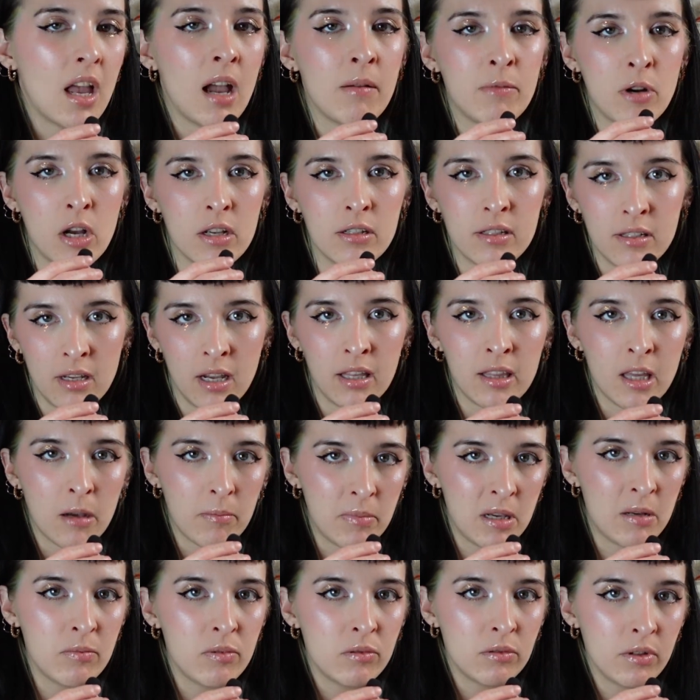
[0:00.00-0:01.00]
I'm not saying
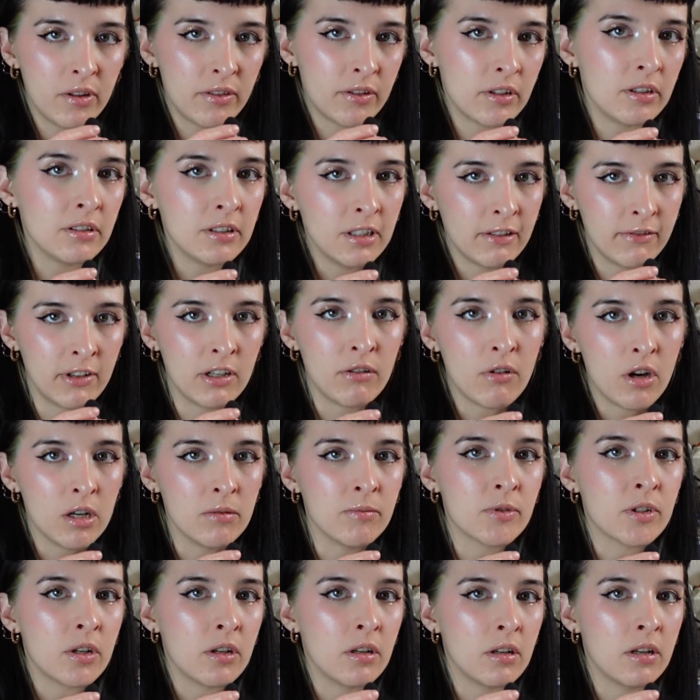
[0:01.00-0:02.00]
that people in their living
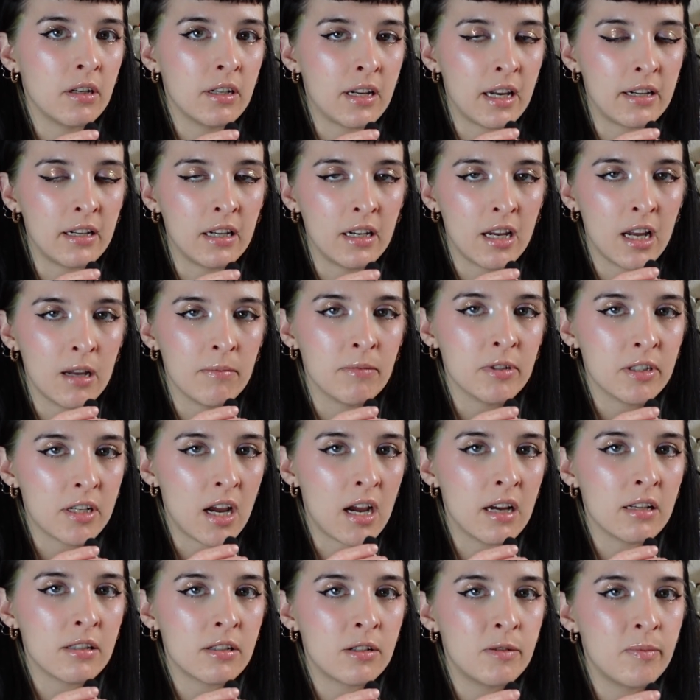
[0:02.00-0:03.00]
rooms are getting
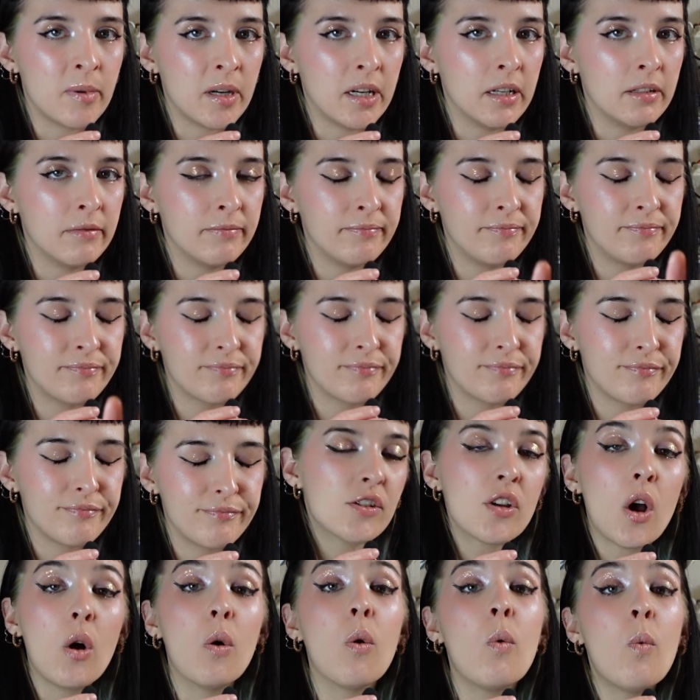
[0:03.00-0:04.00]
hypnotized, but
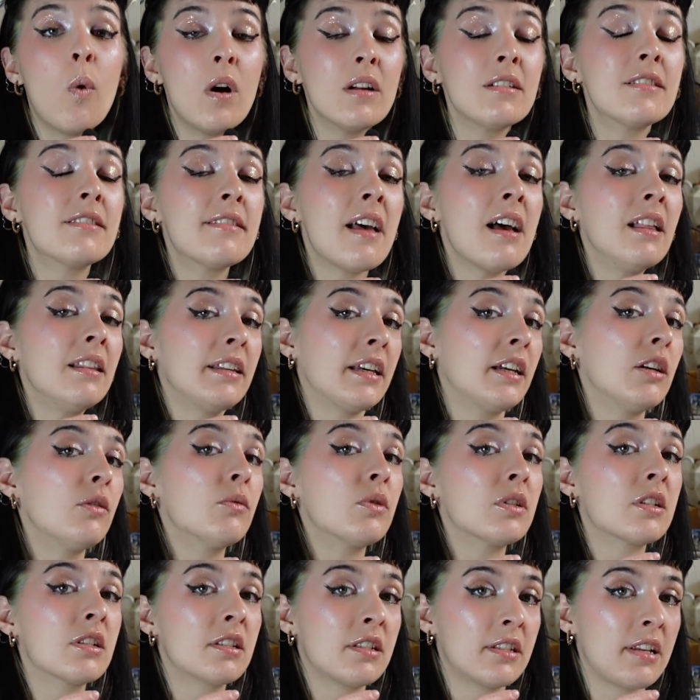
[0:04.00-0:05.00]
so once that
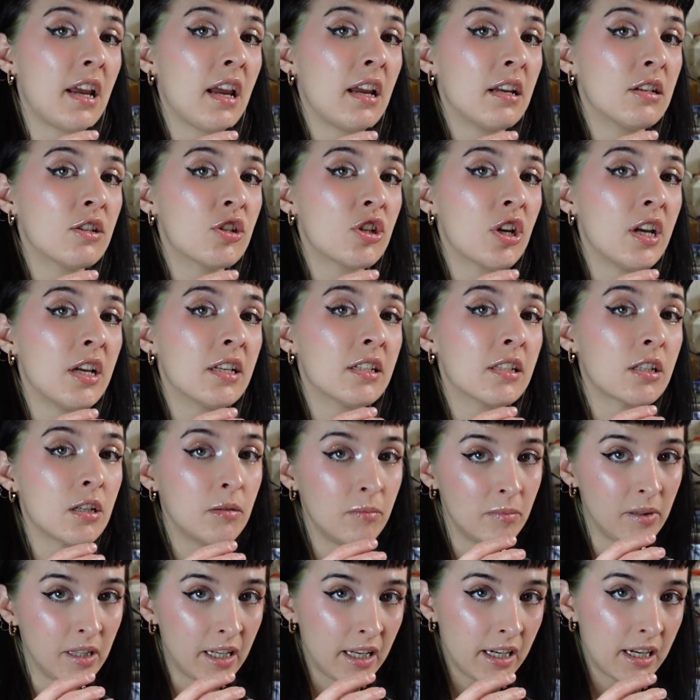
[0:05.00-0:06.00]
language stage is
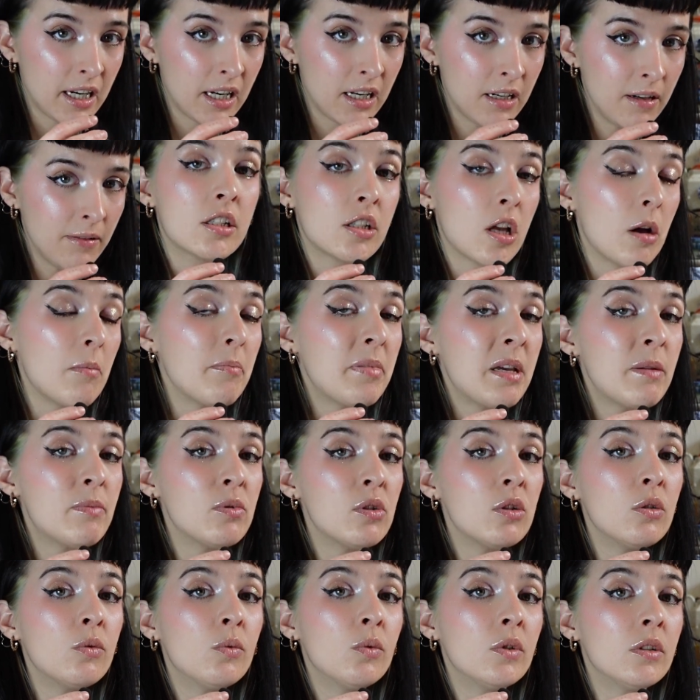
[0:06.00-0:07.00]
completed, some
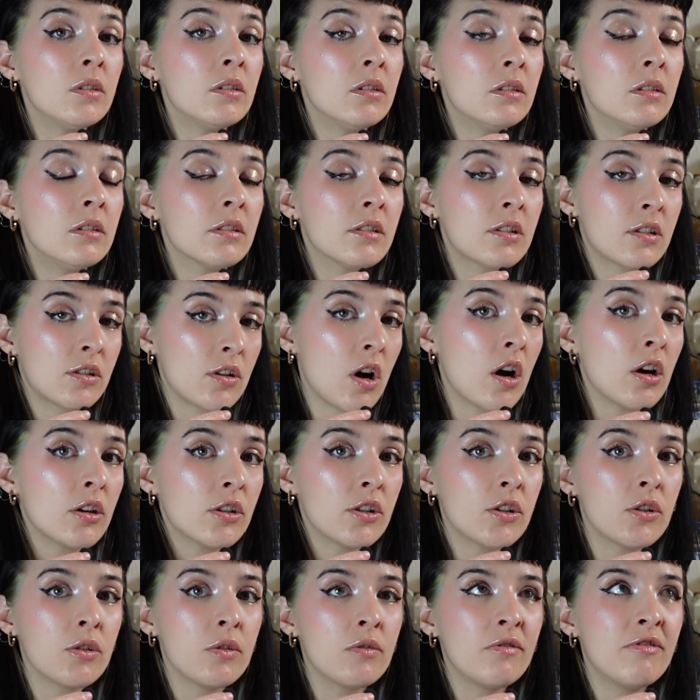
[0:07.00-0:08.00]
people will
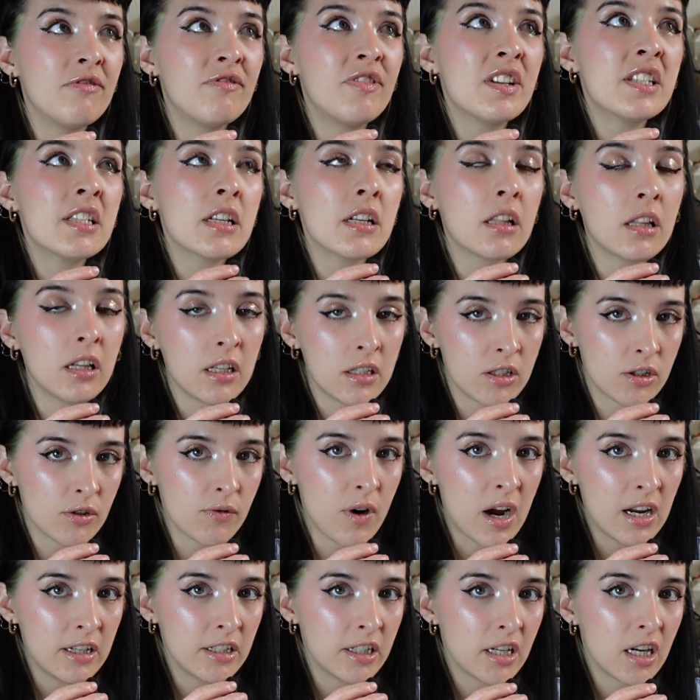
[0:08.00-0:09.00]
start to physically
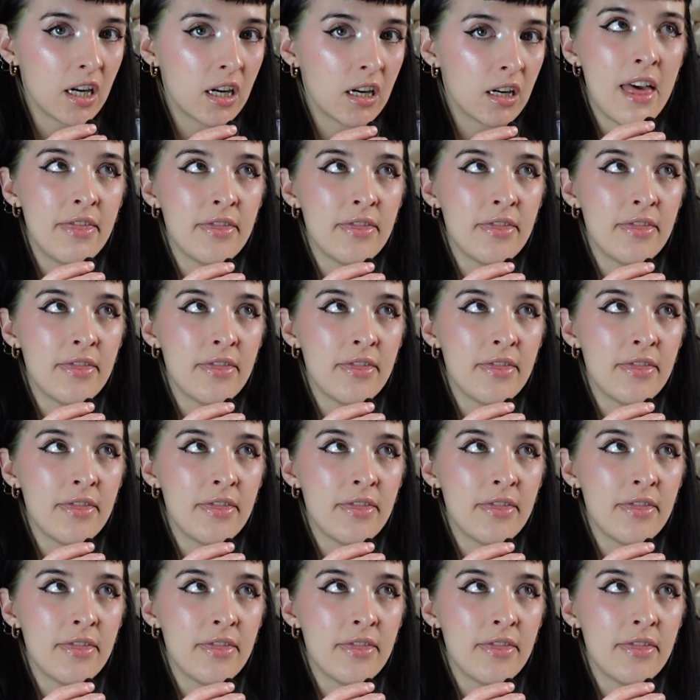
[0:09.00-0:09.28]
surrender.